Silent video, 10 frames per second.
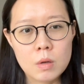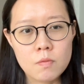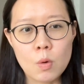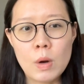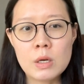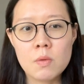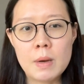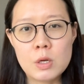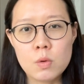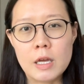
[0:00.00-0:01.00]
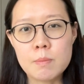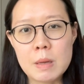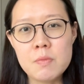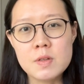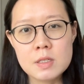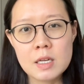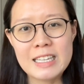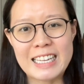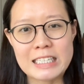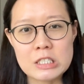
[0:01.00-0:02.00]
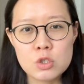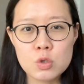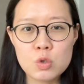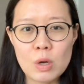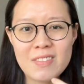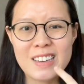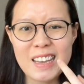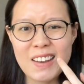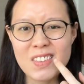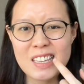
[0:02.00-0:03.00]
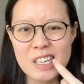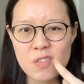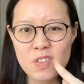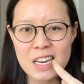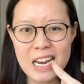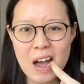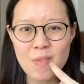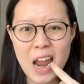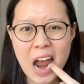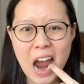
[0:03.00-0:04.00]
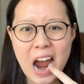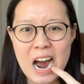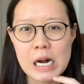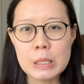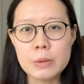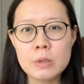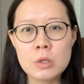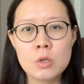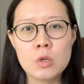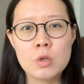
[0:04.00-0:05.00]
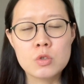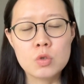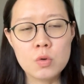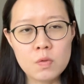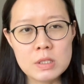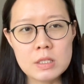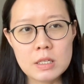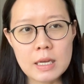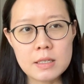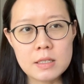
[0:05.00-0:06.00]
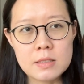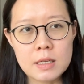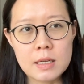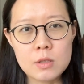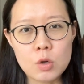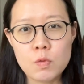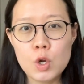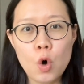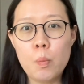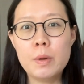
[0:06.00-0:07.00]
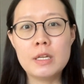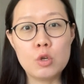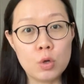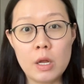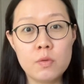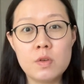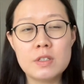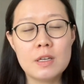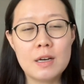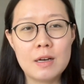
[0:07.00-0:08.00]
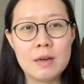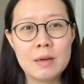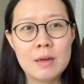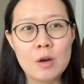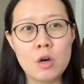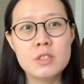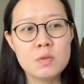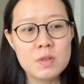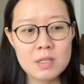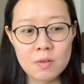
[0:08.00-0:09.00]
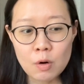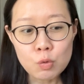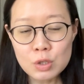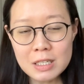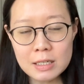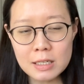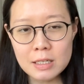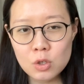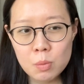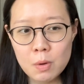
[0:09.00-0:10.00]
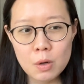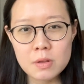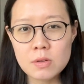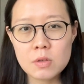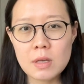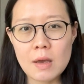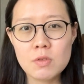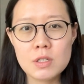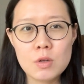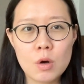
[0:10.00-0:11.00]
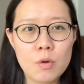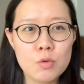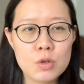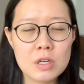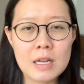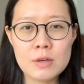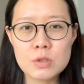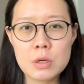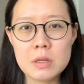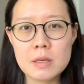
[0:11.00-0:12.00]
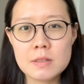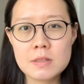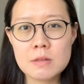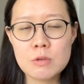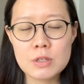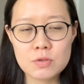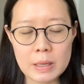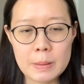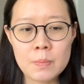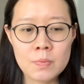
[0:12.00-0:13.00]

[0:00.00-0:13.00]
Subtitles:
for one of a better, like maybe visiting a dentist. You have a cavity, you fill it up, right? So you visit the dentist, and then you're really hoping that you don't have to visit her, or just visit her for routine cleaning, no more cavity or root canals or anything serious, right?